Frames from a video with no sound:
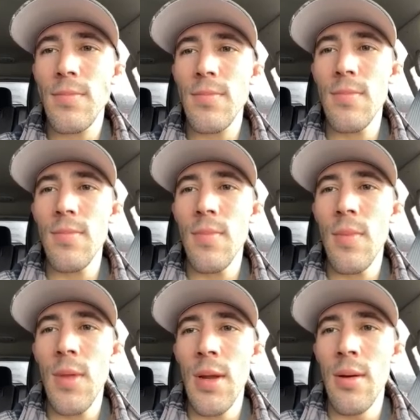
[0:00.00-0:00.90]

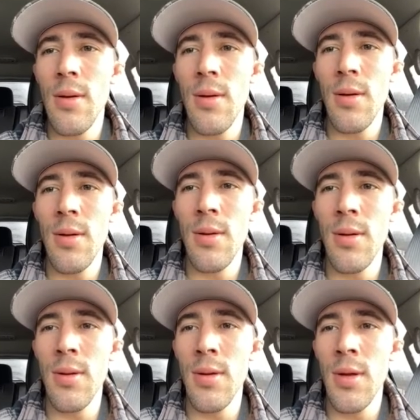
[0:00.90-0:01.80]

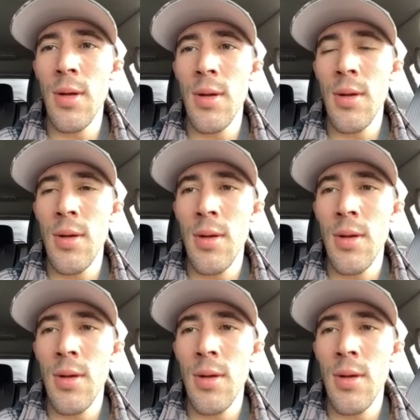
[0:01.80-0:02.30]
[no speech]